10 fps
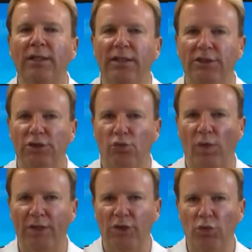this is
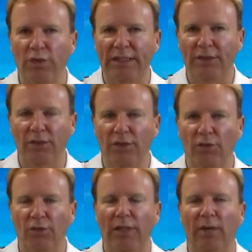what you need to
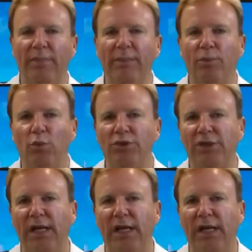do. Now people will